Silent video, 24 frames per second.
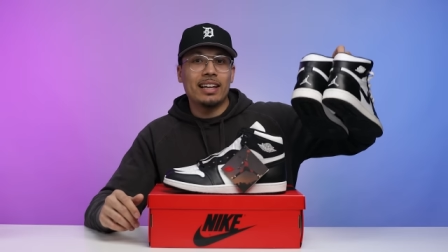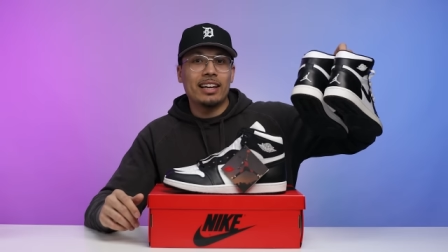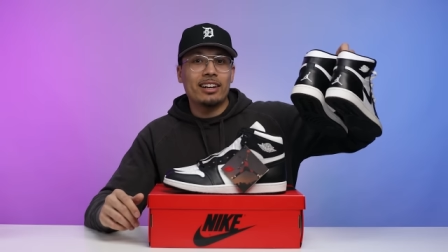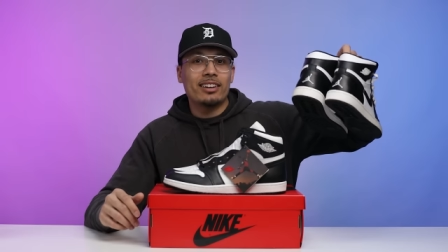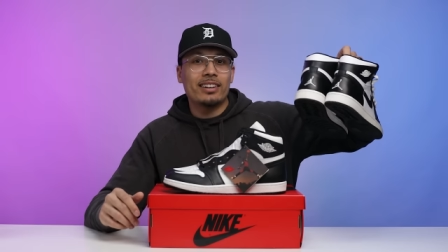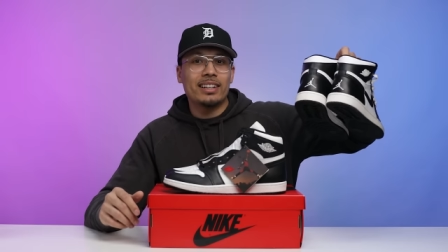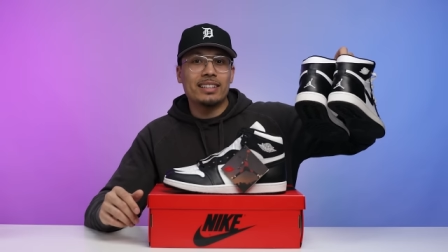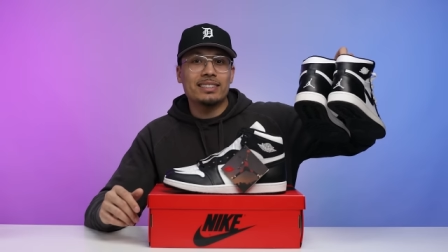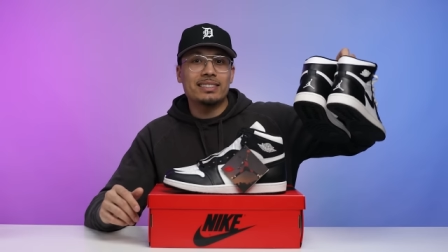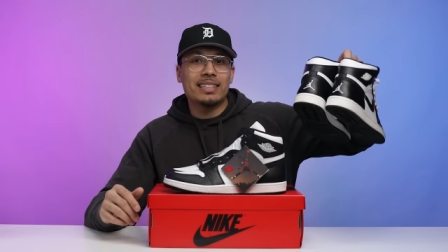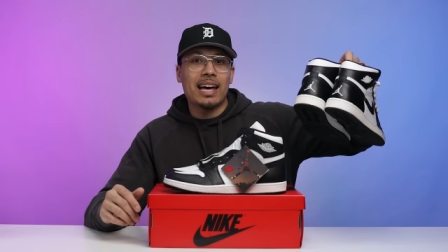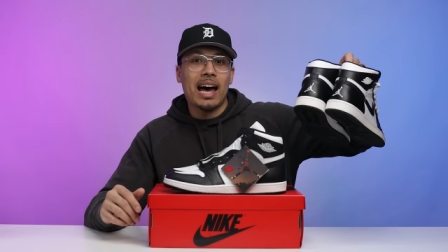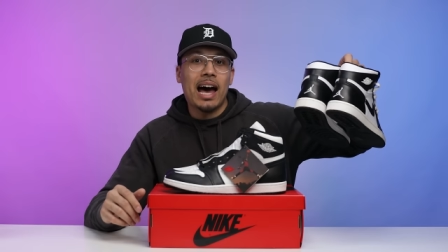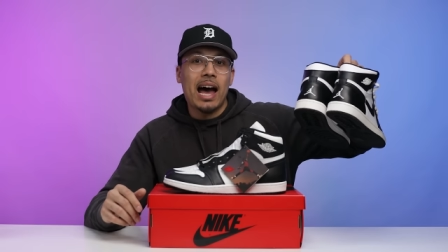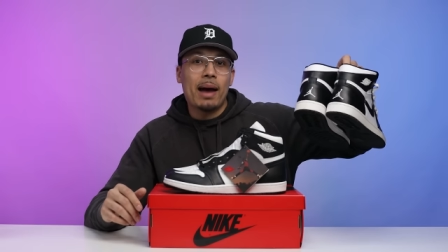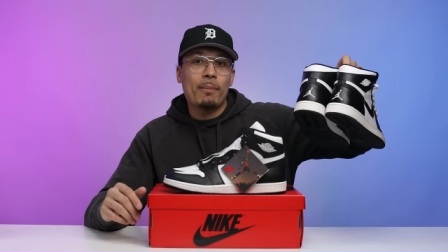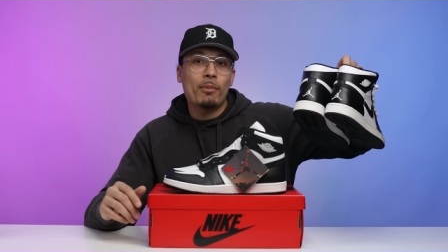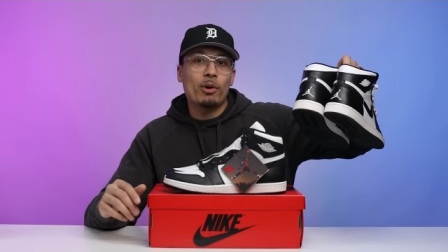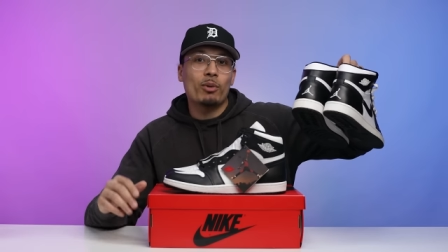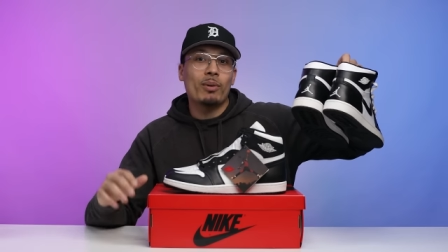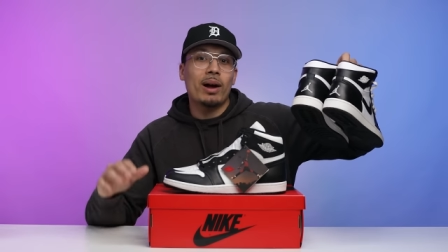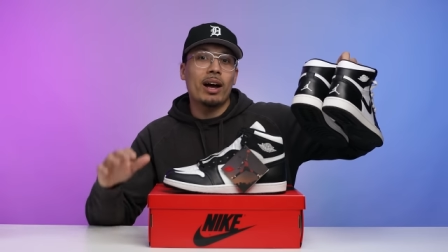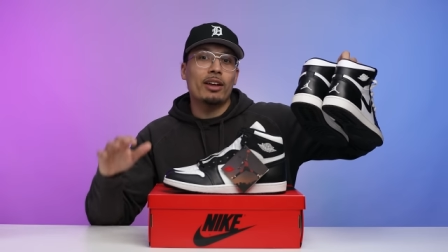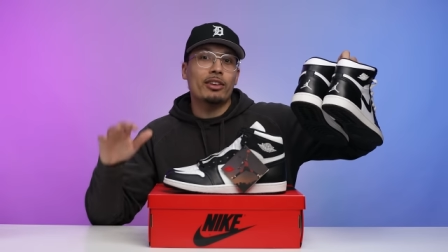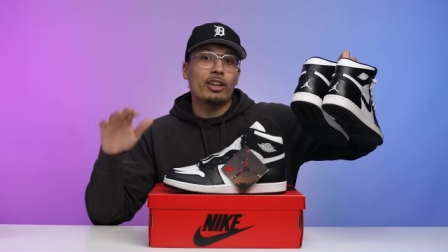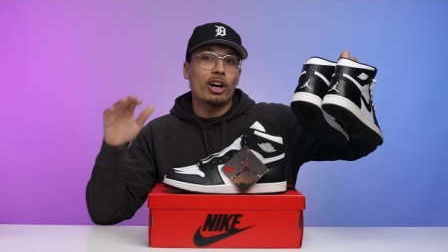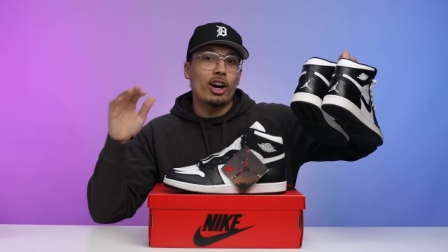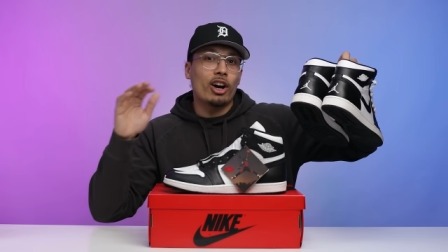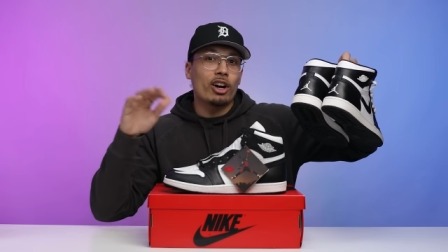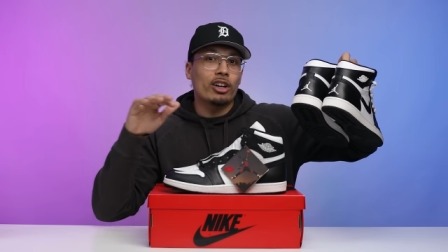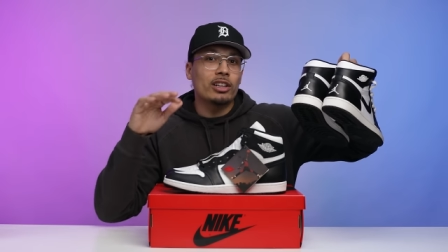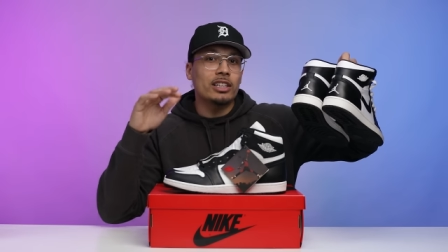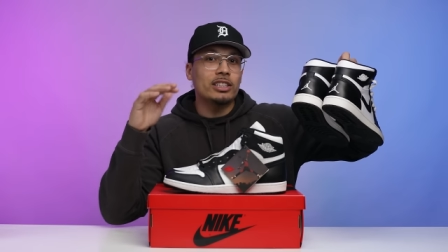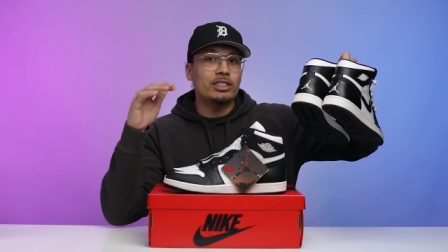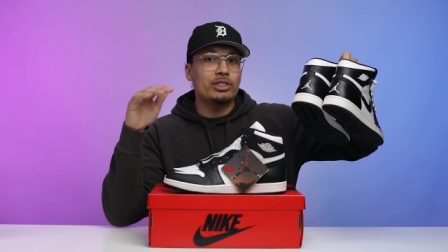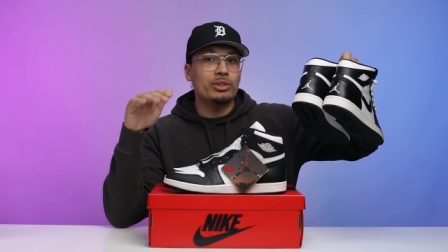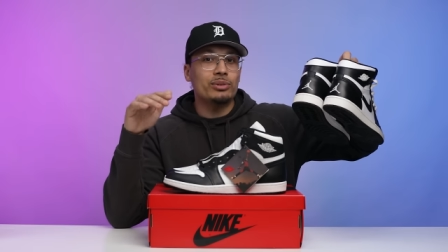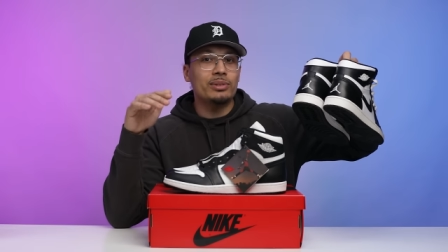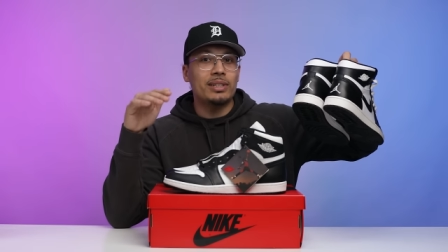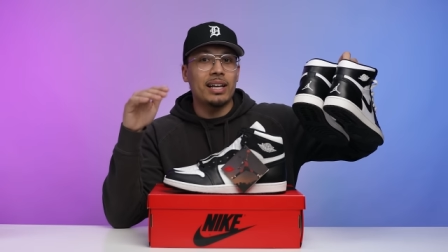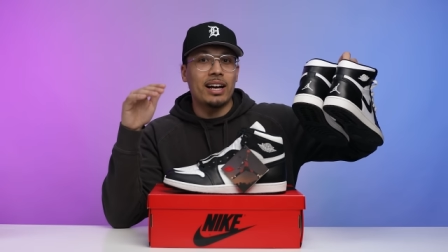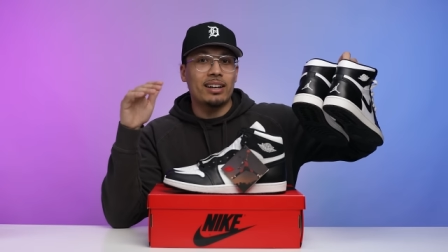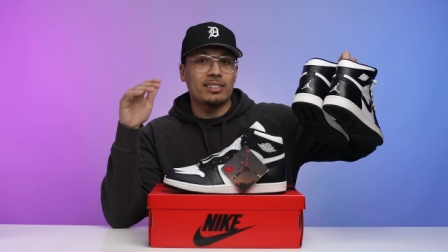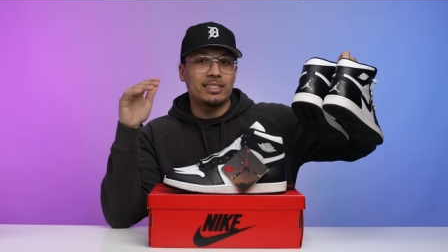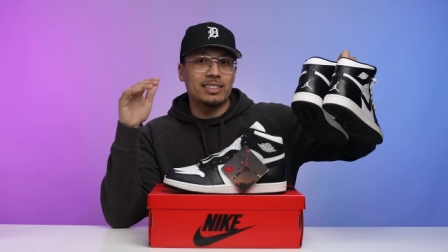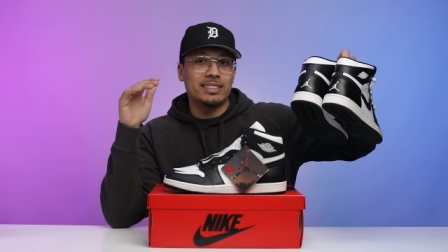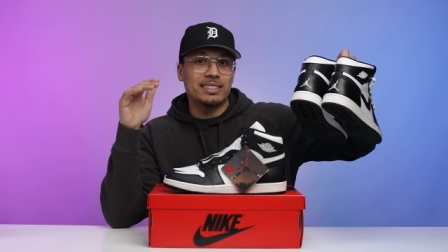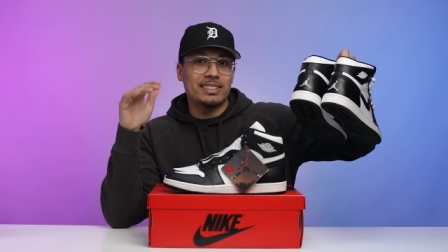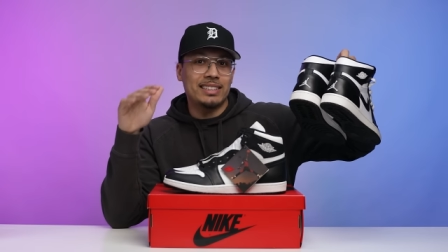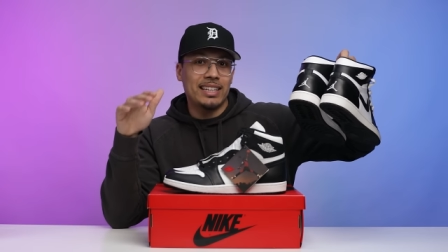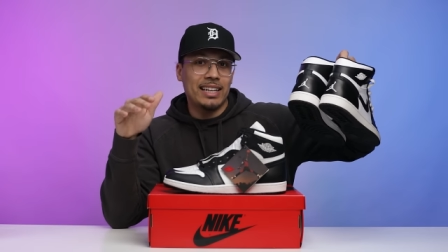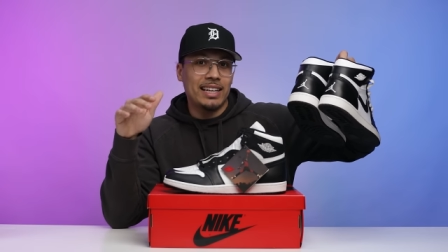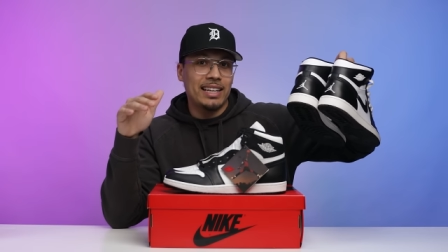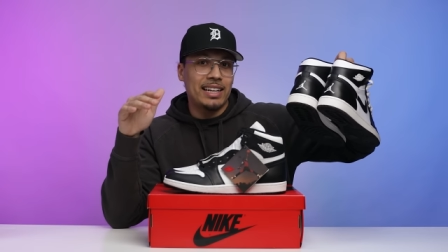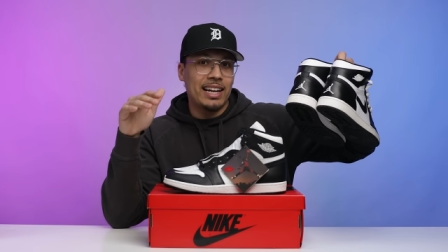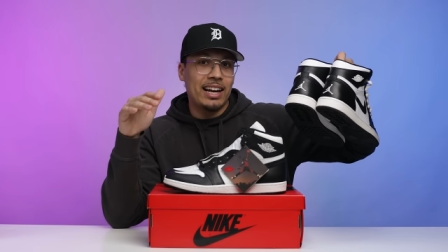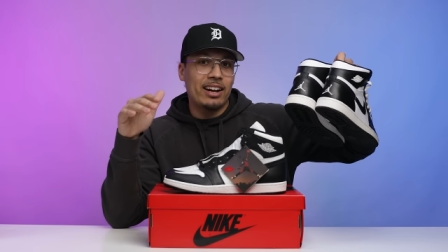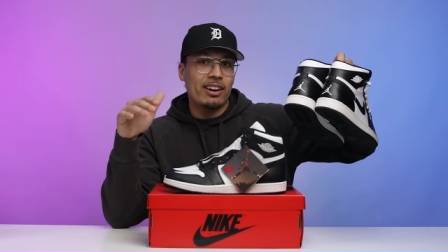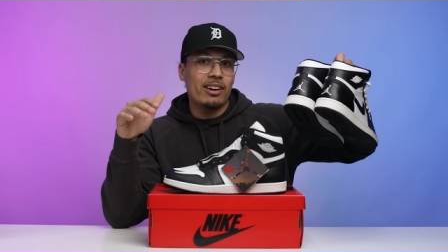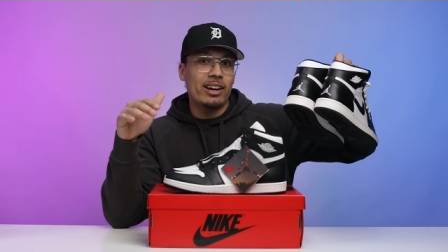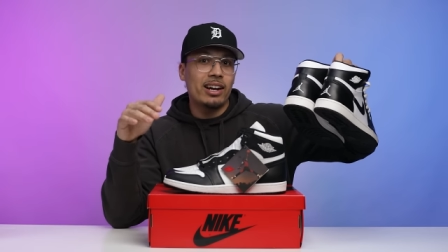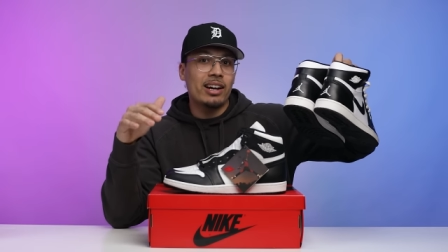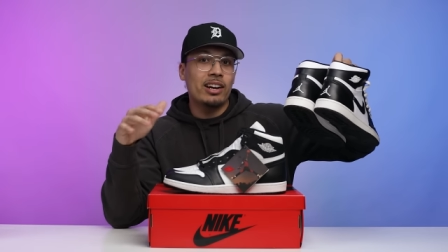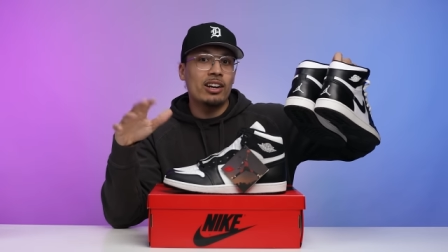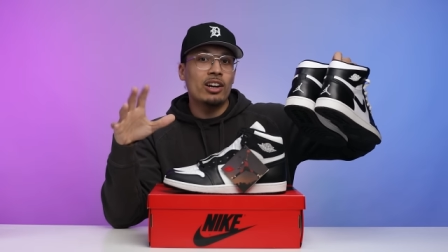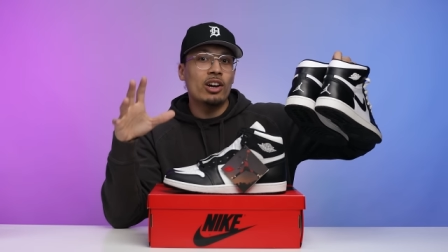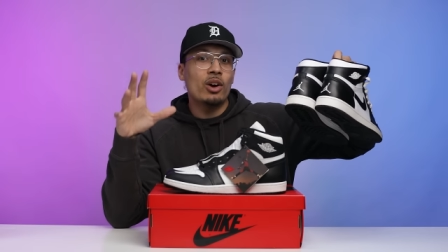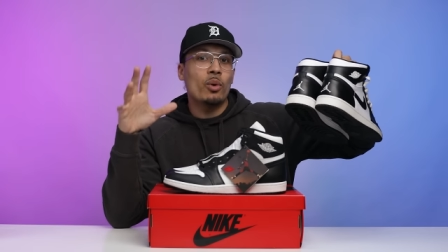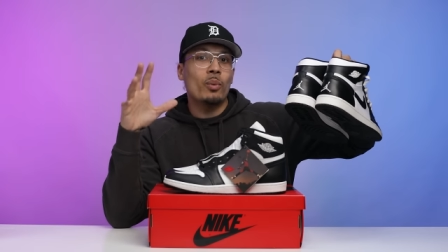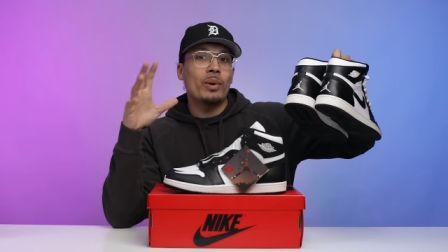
Later in time, around the early 2010 era,